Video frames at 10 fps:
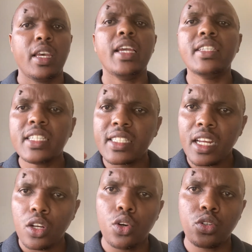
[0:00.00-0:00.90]
It is
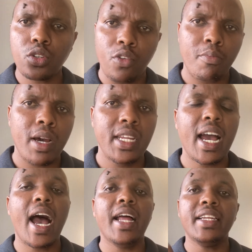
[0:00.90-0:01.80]
a lot of money,
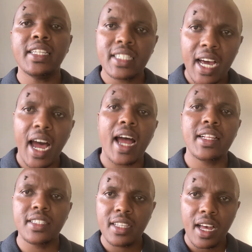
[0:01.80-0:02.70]
and it
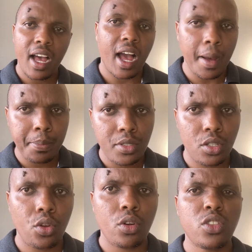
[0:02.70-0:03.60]
adds up
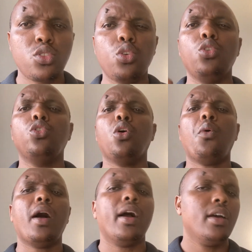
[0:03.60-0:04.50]
slowly. So
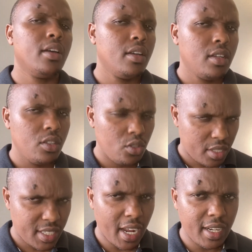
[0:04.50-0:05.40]
lower your
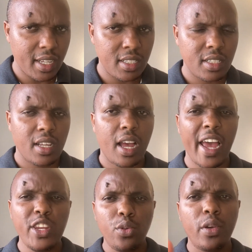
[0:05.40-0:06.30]
standards,
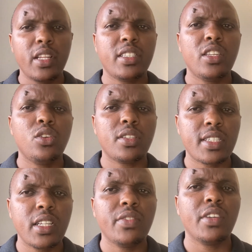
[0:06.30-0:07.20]
and you will see
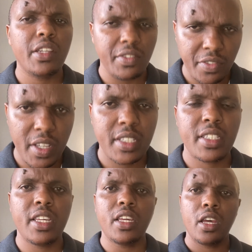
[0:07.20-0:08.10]
yourself
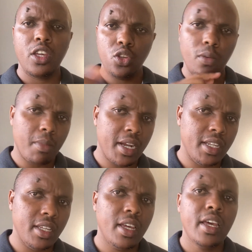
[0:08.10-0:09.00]
investing your
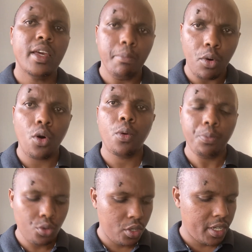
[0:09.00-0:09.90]
money more
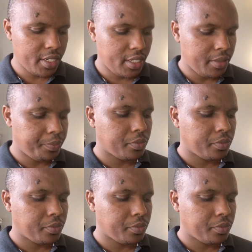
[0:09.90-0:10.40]
prudently.